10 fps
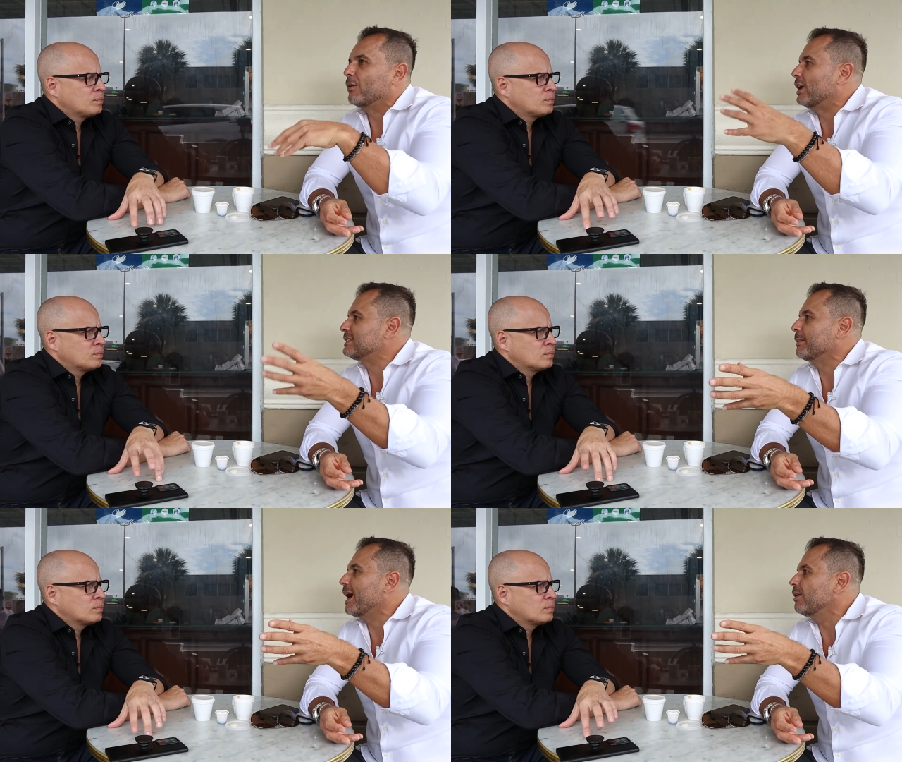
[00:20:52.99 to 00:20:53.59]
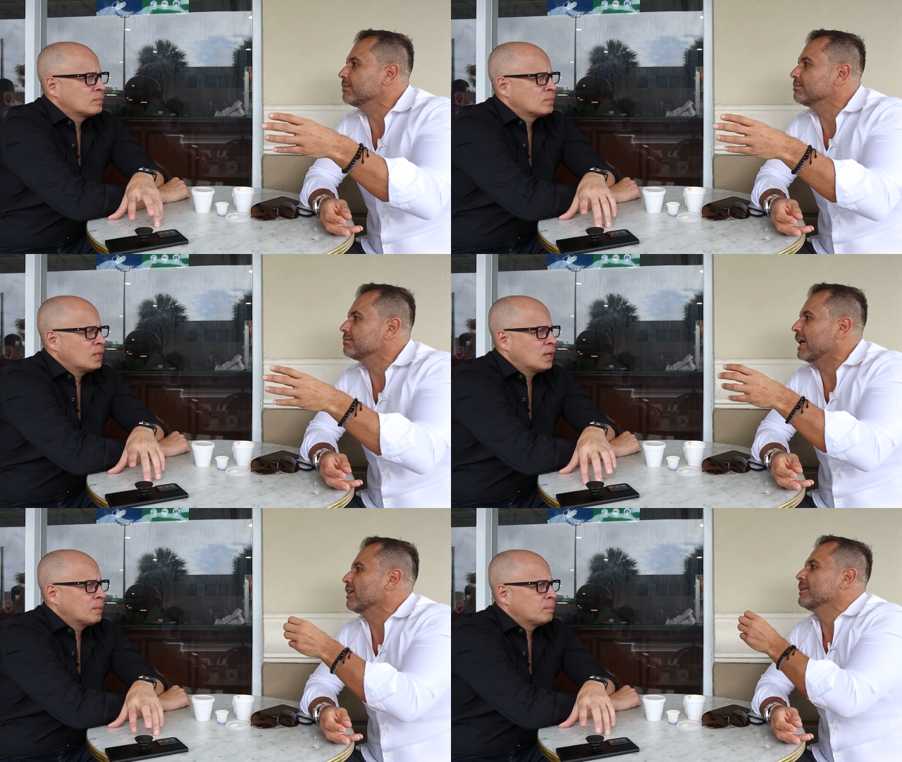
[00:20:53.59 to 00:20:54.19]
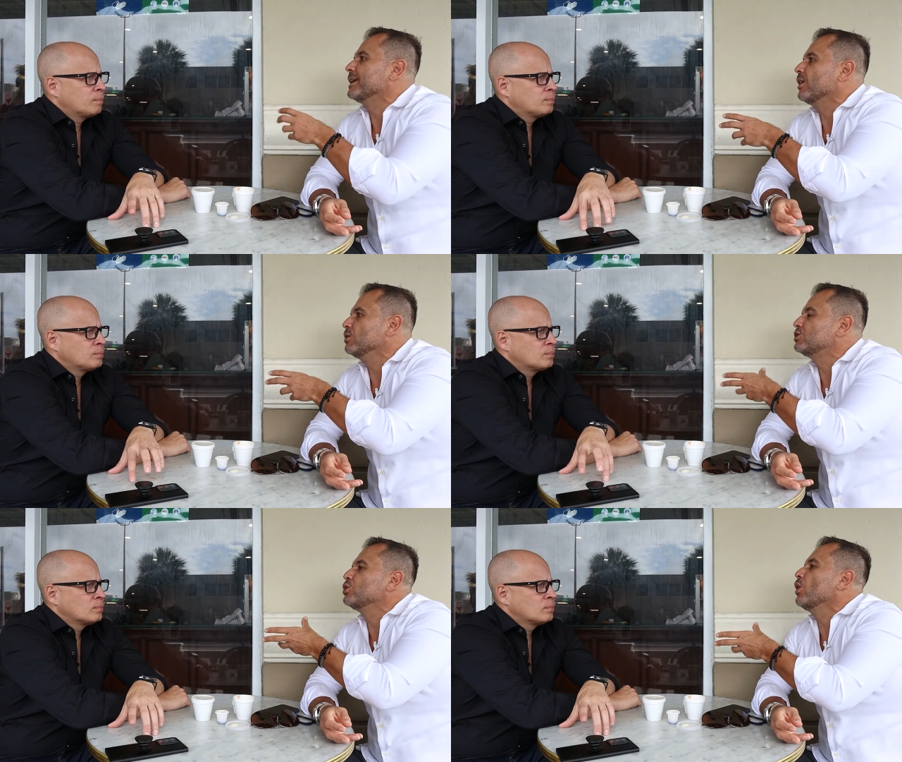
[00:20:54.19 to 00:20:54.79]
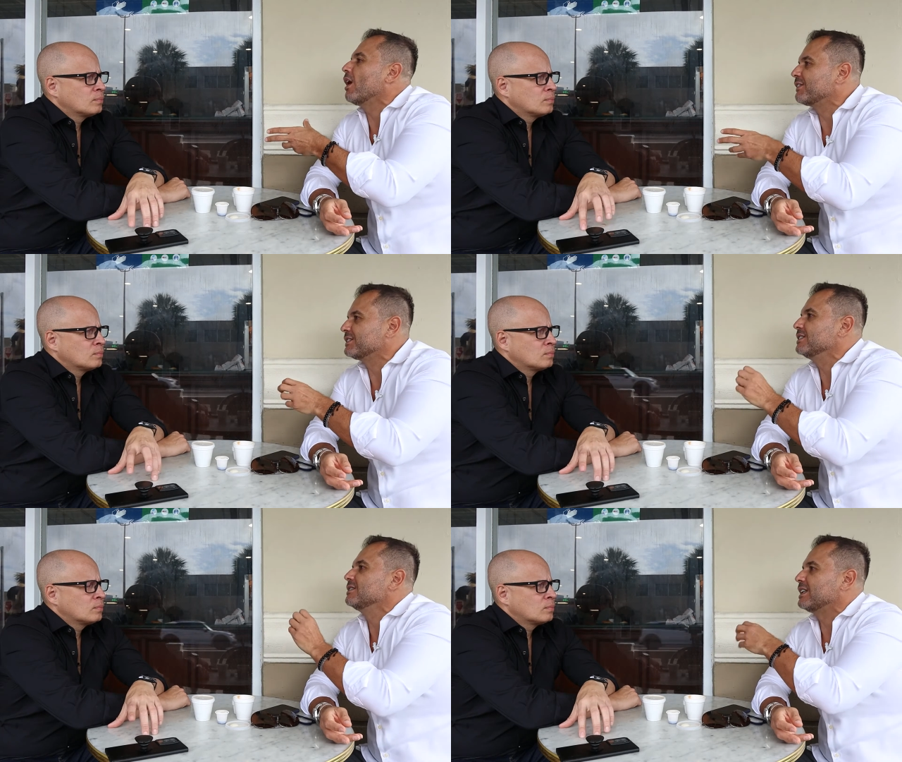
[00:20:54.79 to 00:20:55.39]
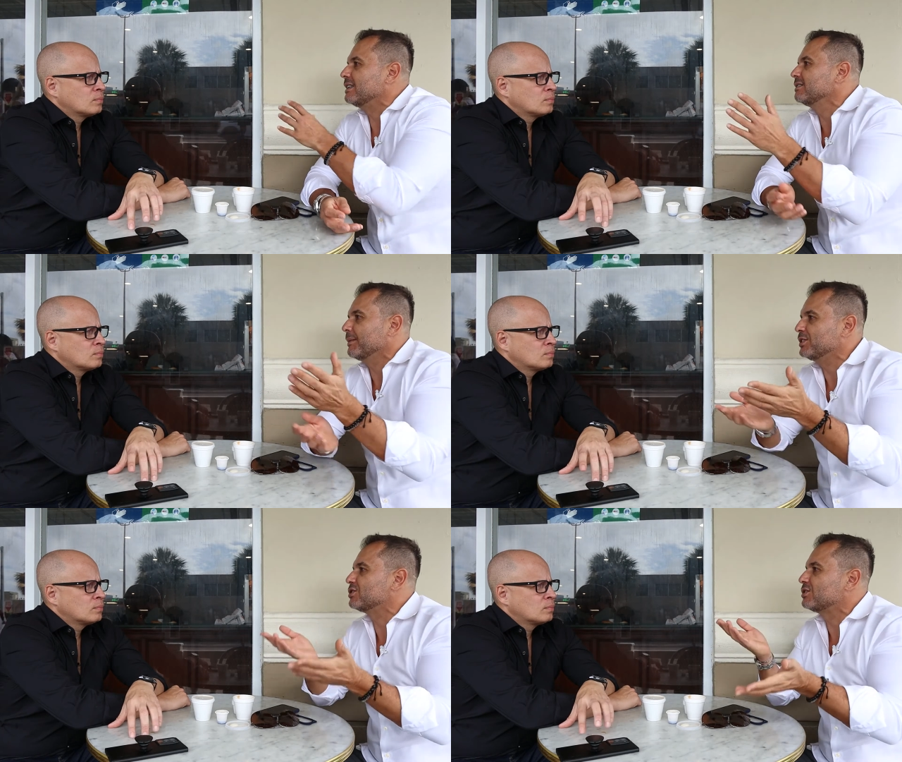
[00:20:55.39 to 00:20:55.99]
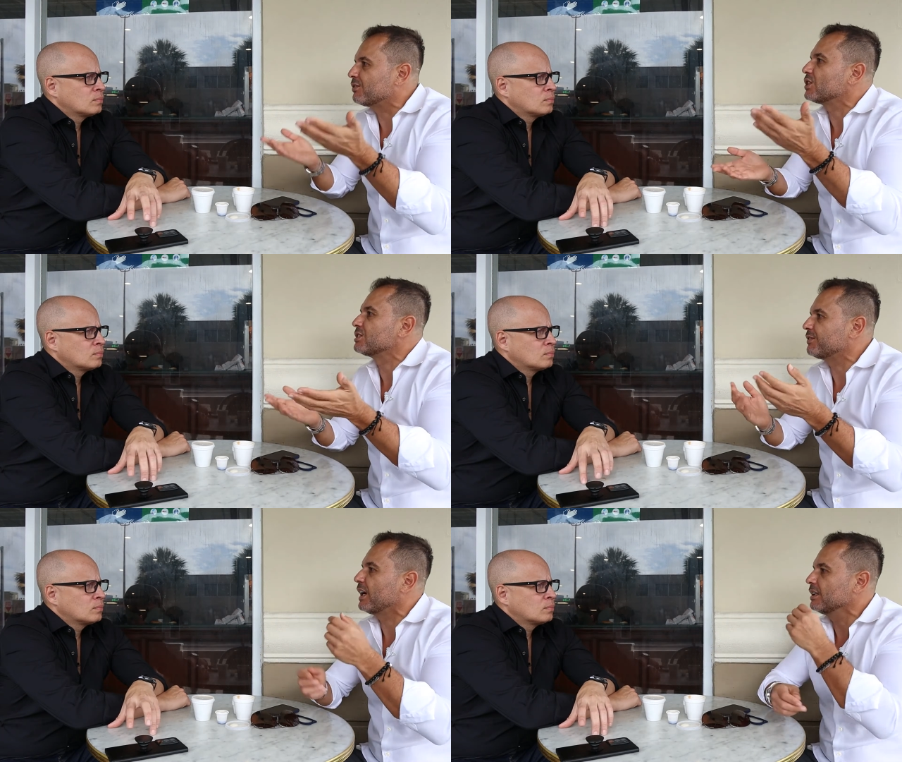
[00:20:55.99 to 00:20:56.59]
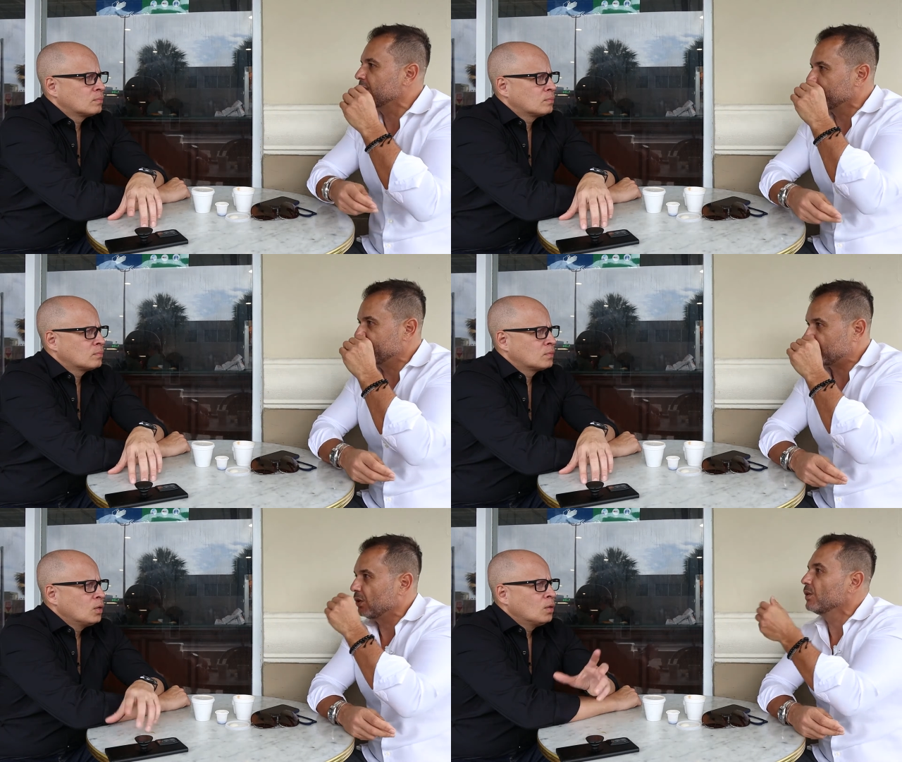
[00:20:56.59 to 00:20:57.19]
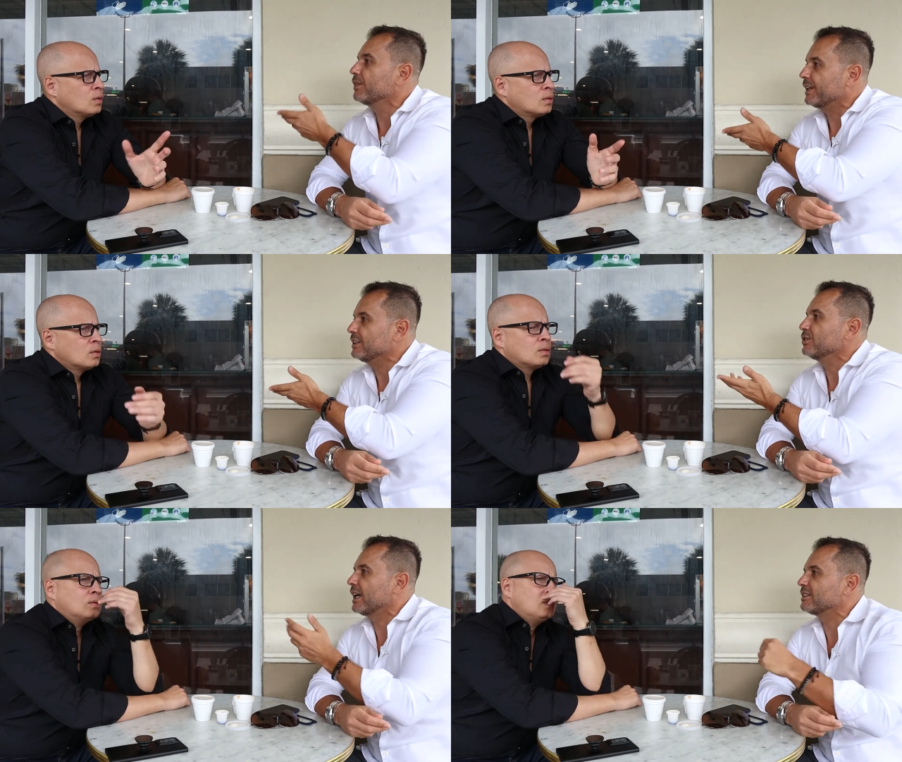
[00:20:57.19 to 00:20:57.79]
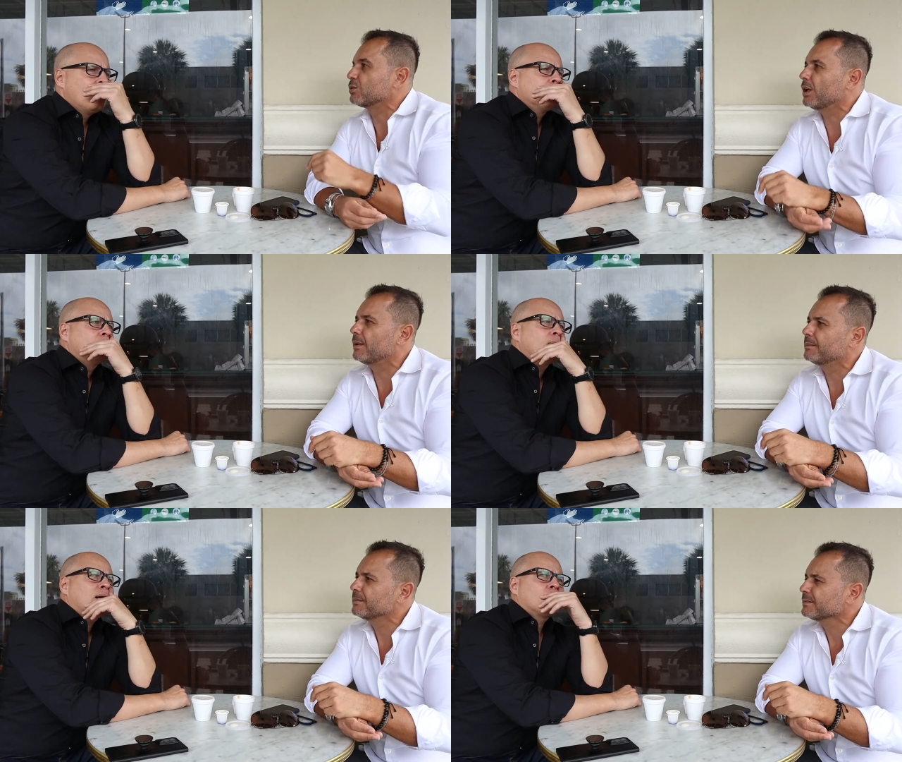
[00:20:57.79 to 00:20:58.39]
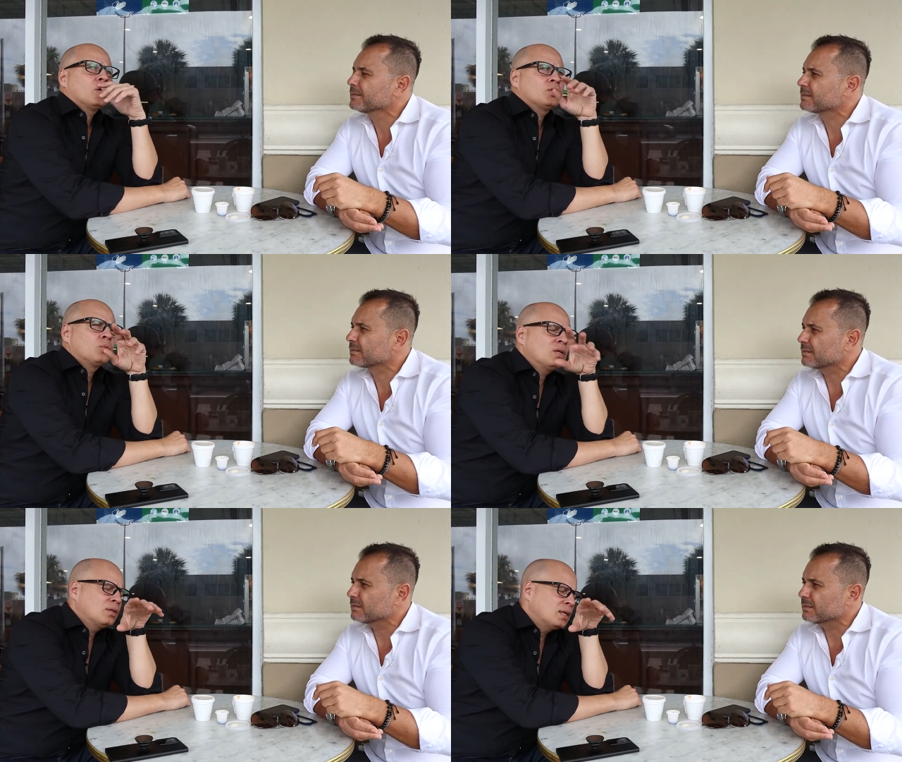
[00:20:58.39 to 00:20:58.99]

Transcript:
Speaker 1: I rent them out. Yeah. Now let me own two offices and let me just diversify a little bit. So they do that as well.
Speaker 2: I had a question. What do you